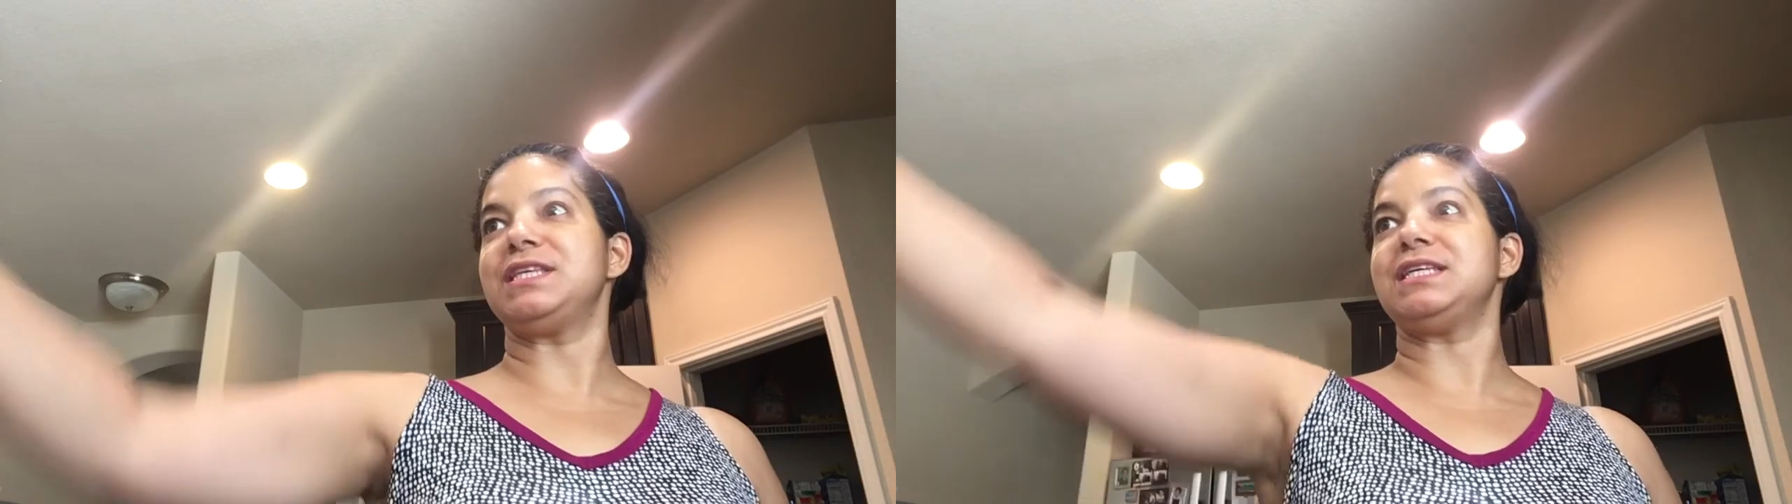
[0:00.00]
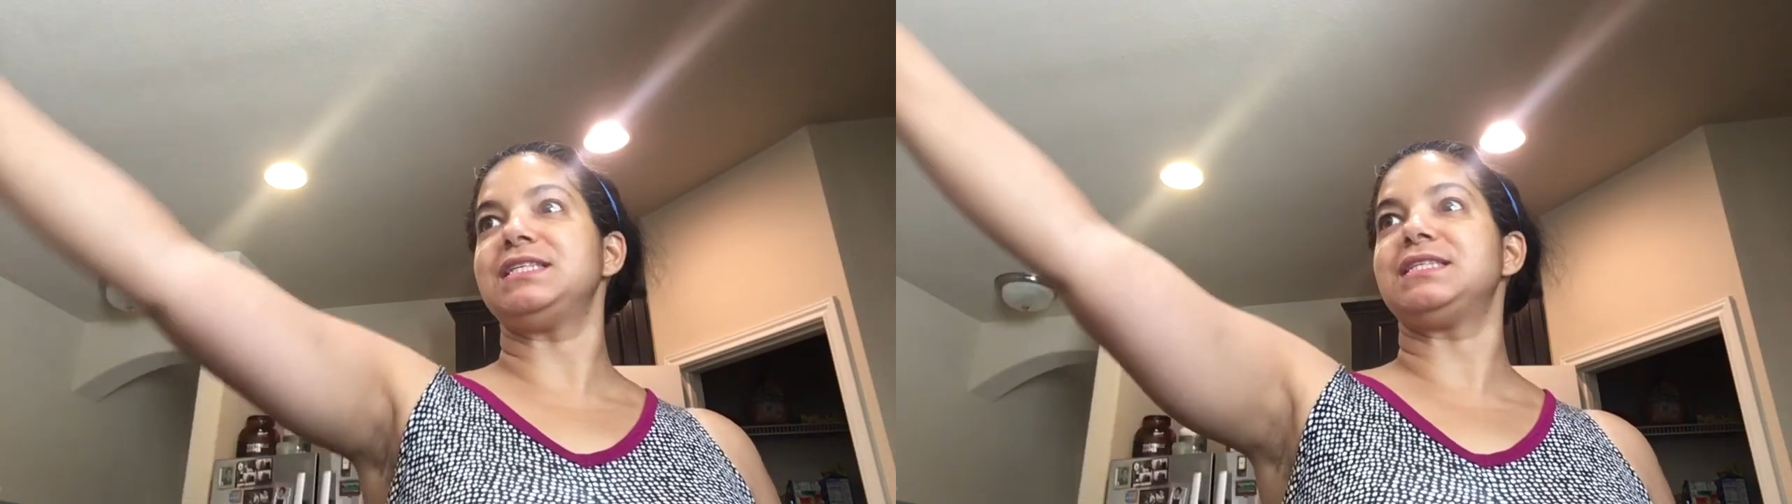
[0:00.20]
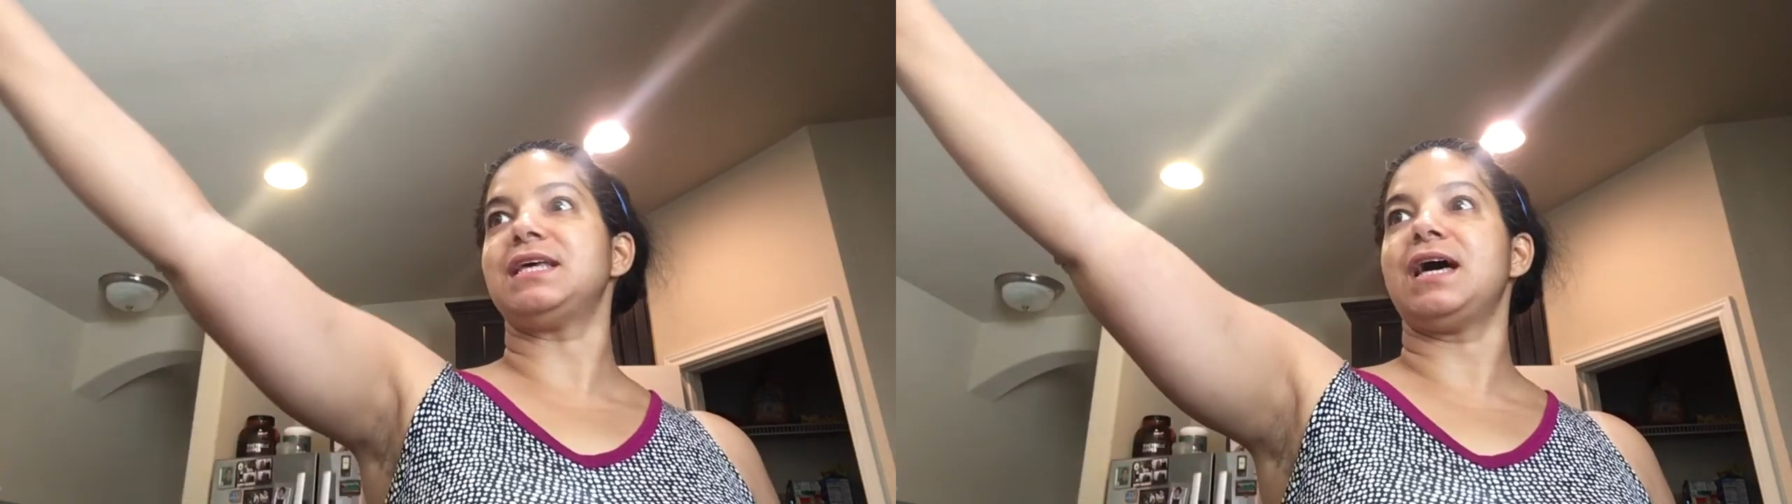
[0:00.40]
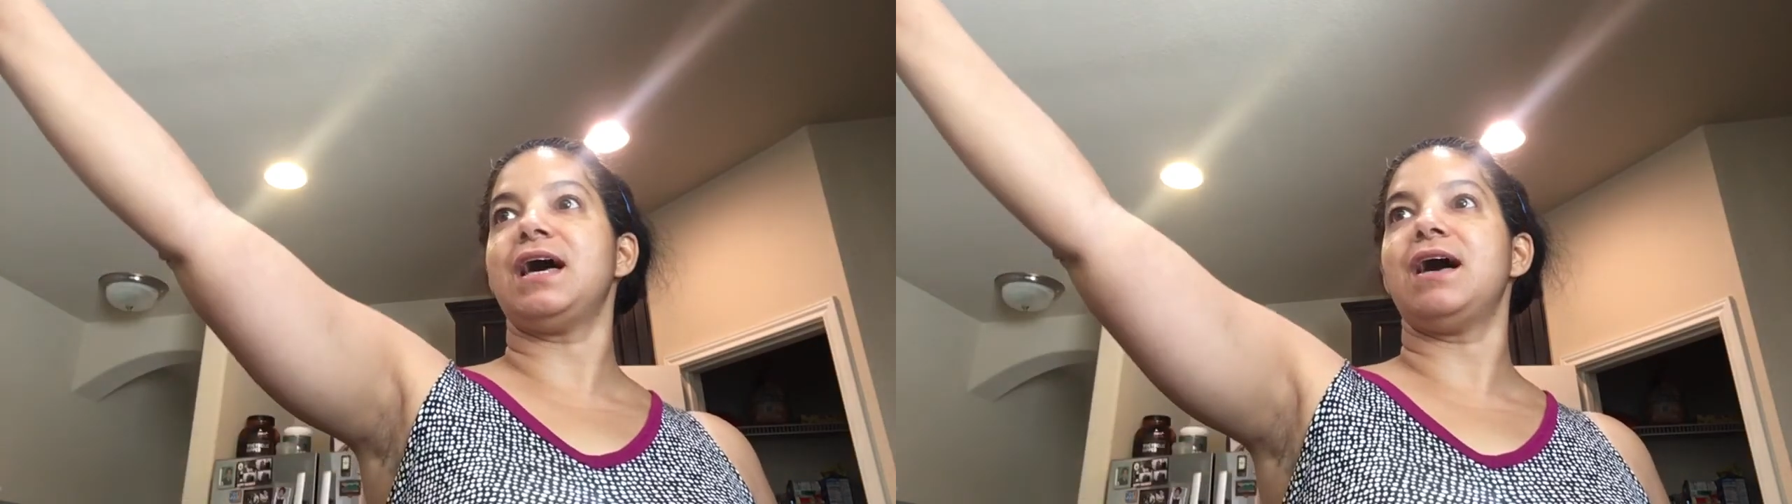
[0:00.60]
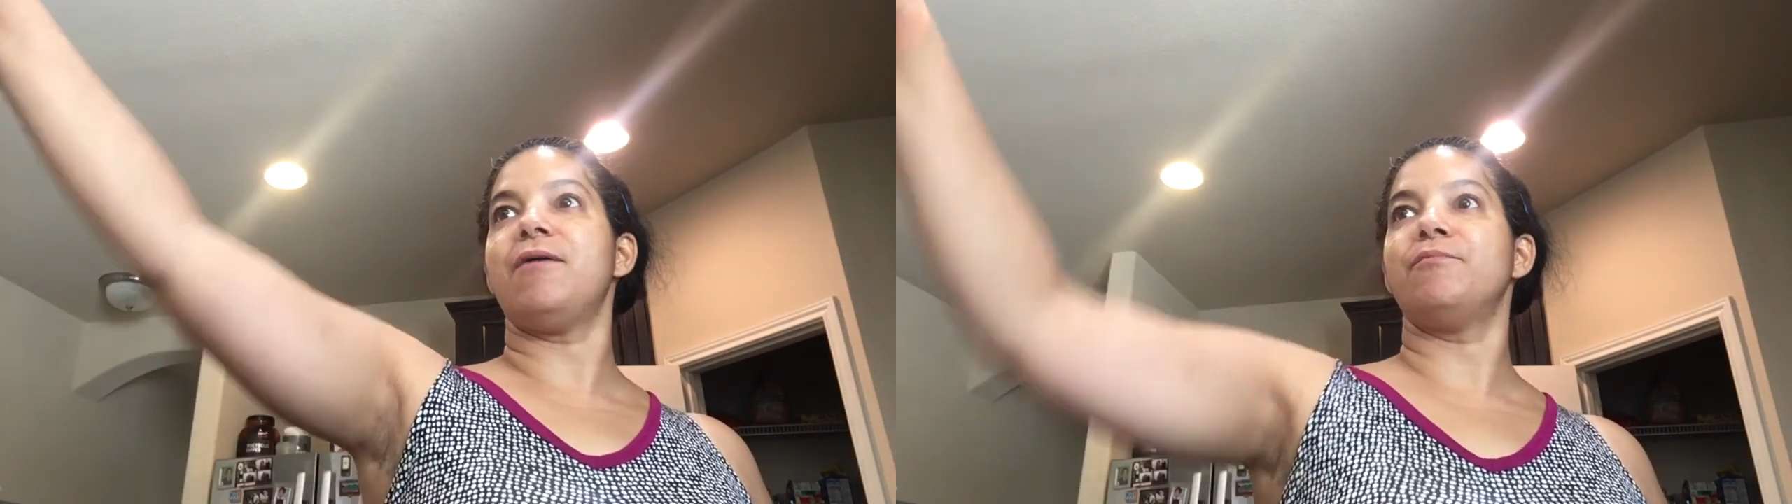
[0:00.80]
this
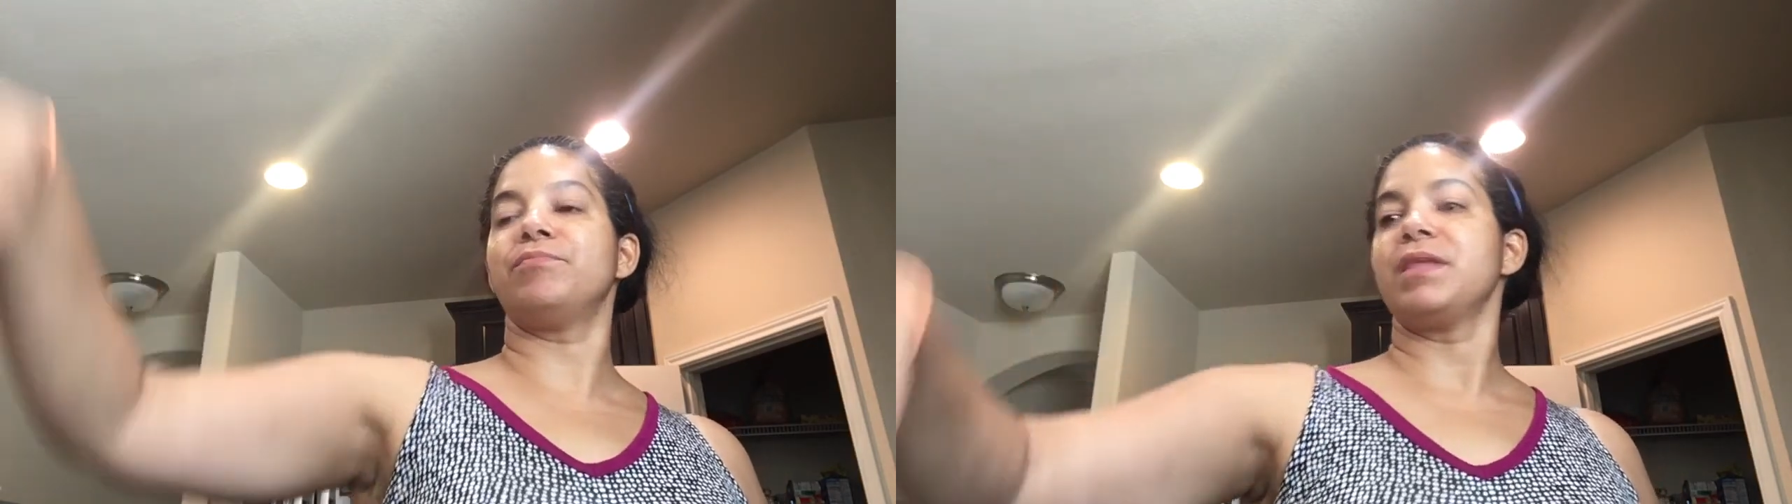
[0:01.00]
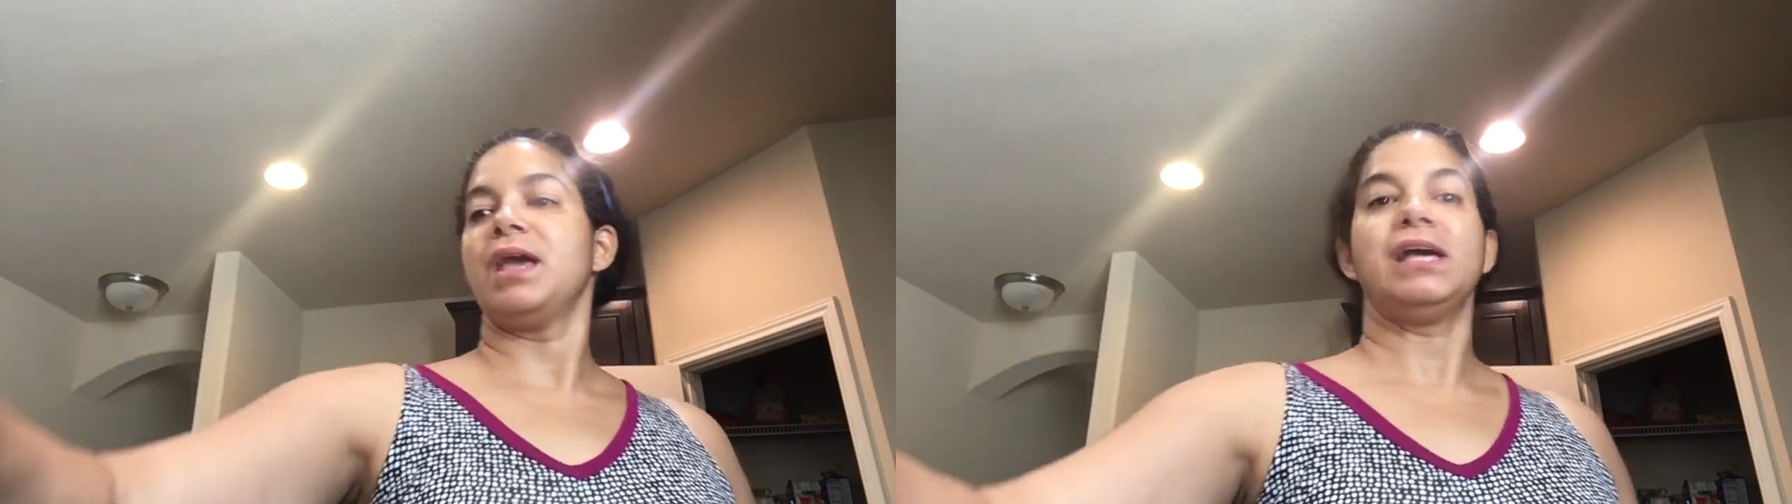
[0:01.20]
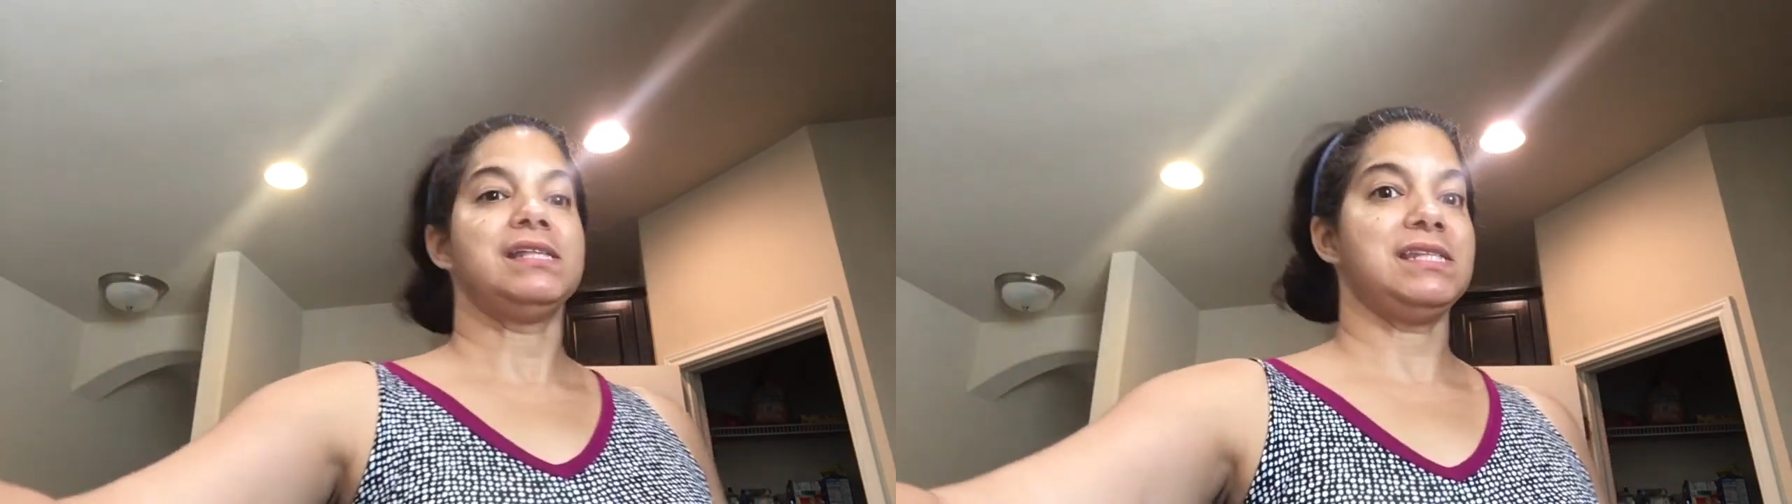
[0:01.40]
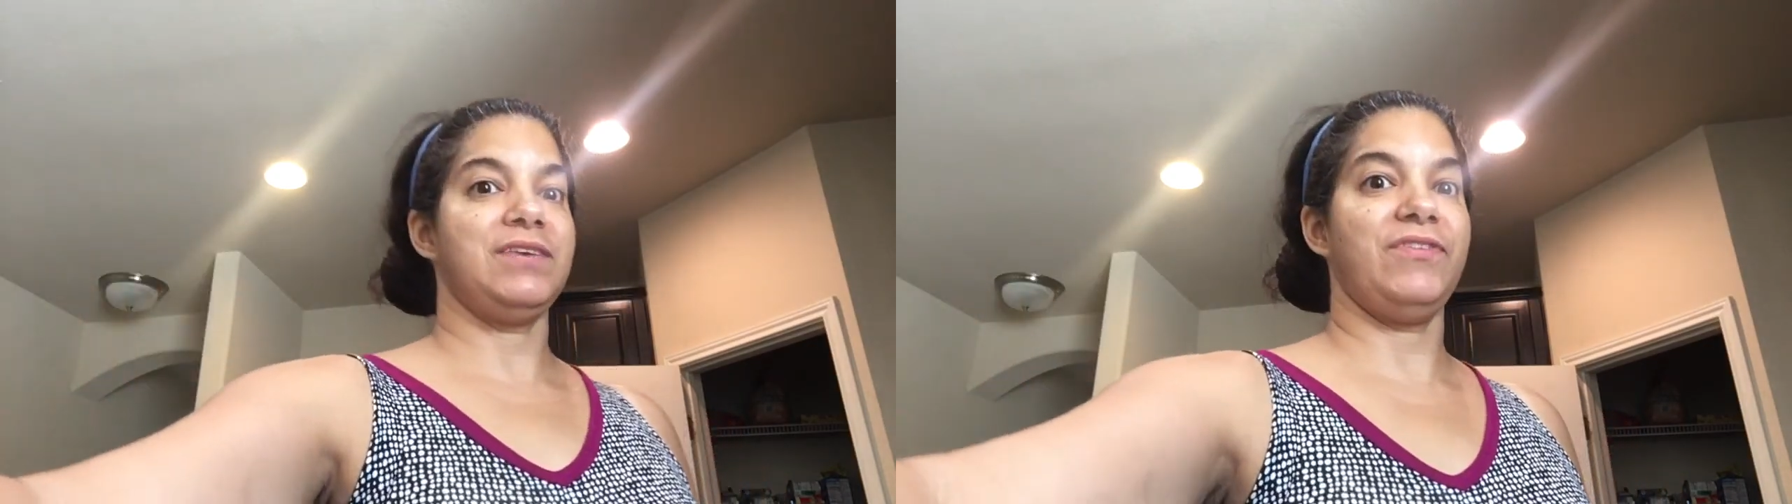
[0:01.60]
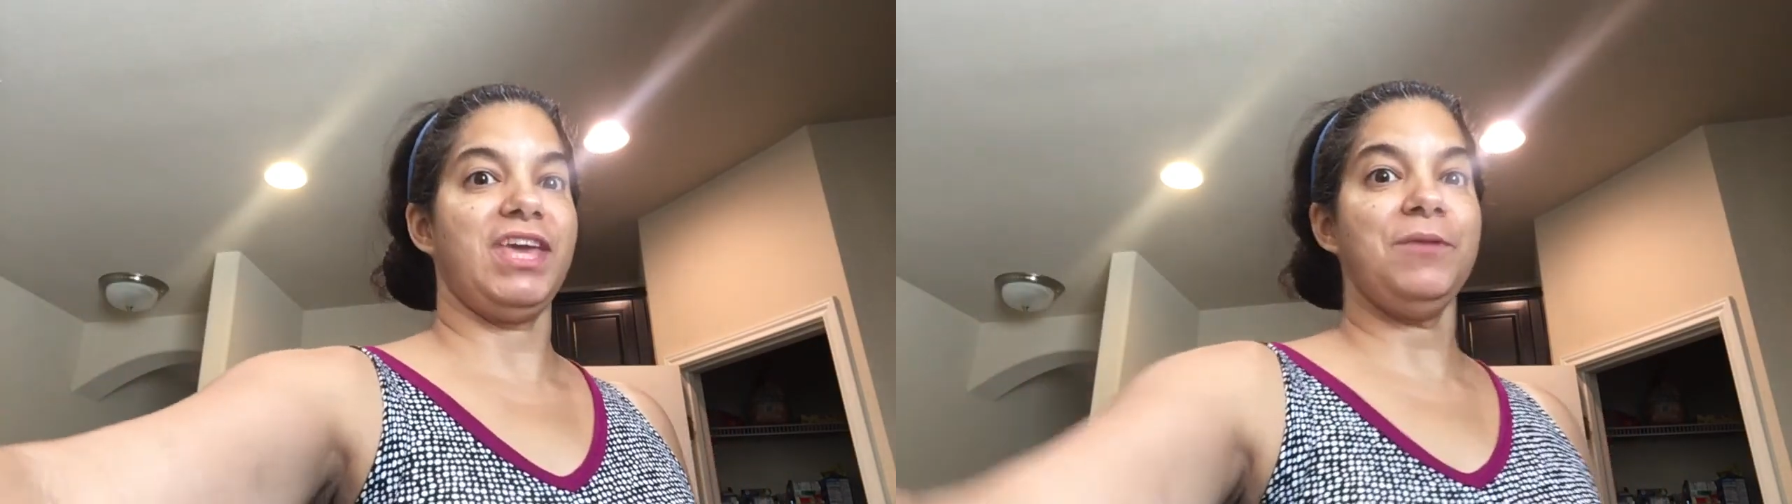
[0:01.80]

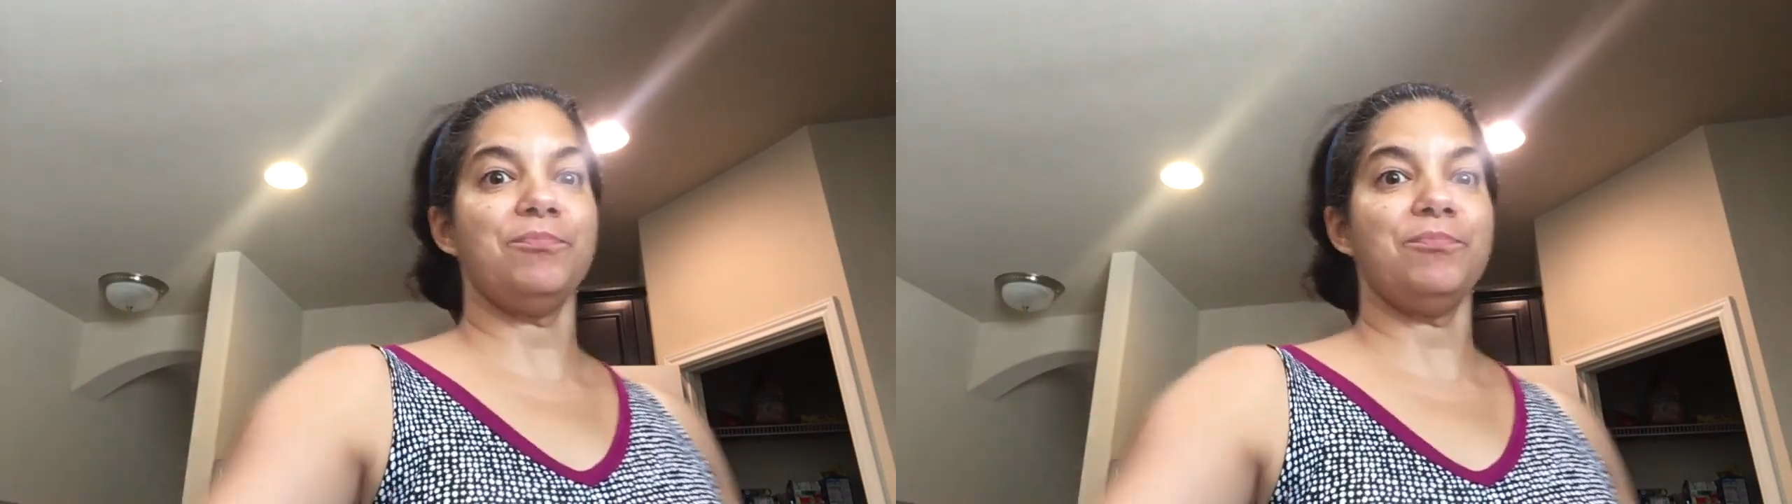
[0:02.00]
TV.